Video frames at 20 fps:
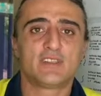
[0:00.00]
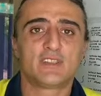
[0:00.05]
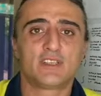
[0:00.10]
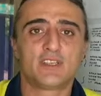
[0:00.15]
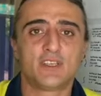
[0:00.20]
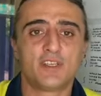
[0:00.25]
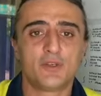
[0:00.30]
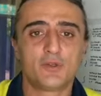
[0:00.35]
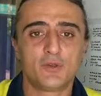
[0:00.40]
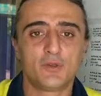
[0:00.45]
he
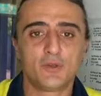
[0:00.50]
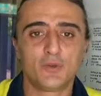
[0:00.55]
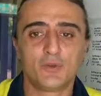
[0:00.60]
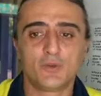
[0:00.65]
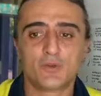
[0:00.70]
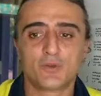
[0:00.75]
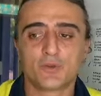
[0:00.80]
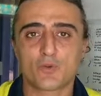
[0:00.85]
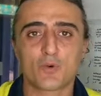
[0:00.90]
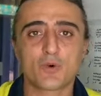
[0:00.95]

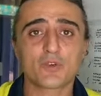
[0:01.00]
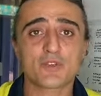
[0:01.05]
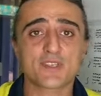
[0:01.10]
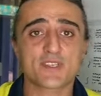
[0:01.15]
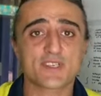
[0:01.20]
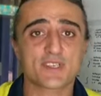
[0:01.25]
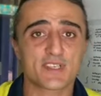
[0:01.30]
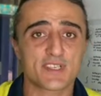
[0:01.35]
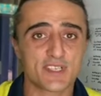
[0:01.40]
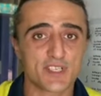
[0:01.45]
knew
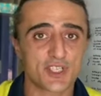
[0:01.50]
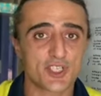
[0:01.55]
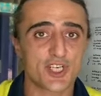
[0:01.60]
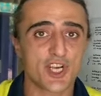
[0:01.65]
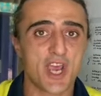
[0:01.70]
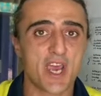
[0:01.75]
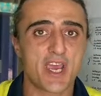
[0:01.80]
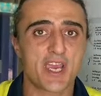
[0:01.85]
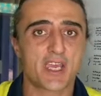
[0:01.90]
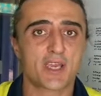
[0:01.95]
what's the
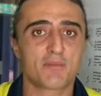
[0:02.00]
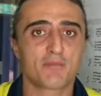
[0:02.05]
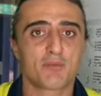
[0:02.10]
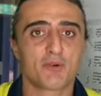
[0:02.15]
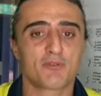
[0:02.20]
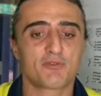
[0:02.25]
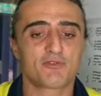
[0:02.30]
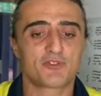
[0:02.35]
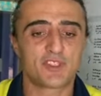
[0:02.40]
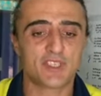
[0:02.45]
shape
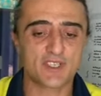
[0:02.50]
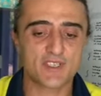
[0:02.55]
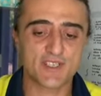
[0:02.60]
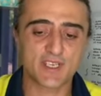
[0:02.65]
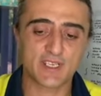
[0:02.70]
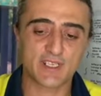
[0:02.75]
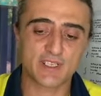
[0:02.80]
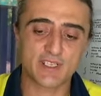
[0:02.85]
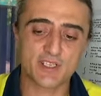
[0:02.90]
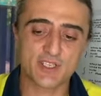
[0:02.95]
of this
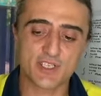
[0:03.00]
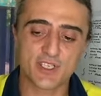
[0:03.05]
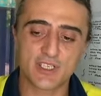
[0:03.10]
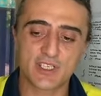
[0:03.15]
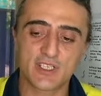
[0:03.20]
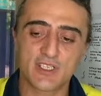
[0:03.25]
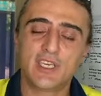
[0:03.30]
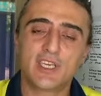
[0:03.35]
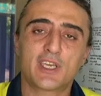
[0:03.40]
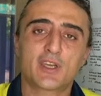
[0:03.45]

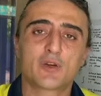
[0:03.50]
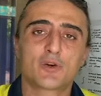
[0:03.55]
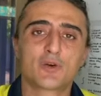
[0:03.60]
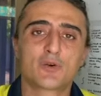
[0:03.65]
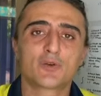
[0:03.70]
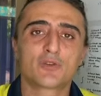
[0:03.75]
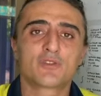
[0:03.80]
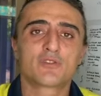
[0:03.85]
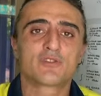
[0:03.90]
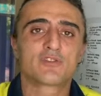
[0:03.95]
energy he
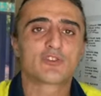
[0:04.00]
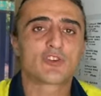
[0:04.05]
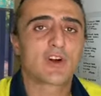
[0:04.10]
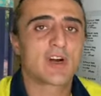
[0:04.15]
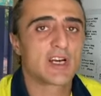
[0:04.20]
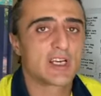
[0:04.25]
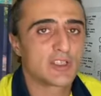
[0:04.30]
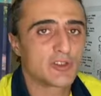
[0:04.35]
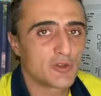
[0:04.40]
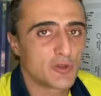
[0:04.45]
could
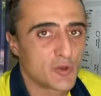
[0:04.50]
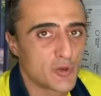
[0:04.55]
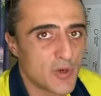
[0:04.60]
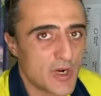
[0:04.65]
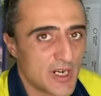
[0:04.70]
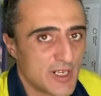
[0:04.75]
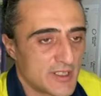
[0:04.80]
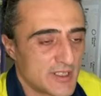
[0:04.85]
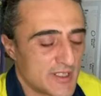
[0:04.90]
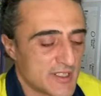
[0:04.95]
try to
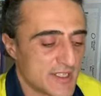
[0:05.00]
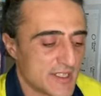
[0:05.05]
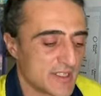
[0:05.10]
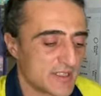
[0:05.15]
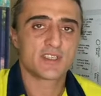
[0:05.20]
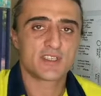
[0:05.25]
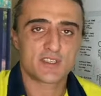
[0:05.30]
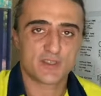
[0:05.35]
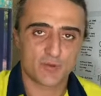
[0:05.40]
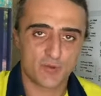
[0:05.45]
harness
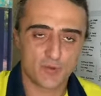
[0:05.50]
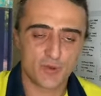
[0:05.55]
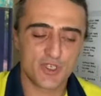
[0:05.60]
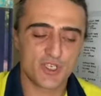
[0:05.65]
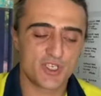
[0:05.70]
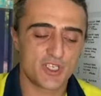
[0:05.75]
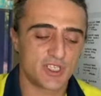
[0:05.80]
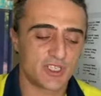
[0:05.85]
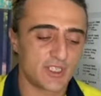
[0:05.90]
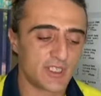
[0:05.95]
this
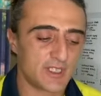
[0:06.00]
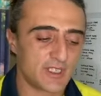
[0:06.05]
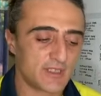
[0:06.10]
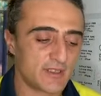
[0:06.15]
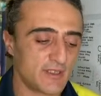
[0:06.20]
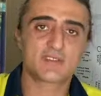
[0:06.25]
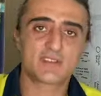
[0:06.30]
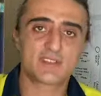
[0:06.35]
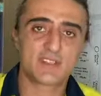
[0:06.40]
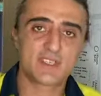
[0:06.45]
Luigi Ighina
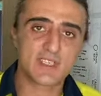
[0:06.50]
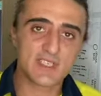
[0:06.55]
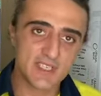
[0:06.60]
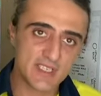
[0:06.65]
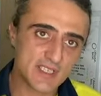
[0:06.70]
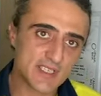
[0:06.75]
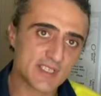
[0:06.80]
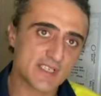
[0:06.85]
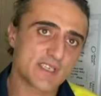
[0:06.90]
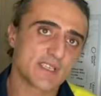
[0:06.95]

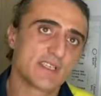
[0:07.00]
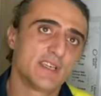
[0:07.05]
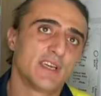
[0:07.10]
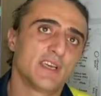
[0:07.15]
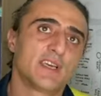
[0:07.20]
this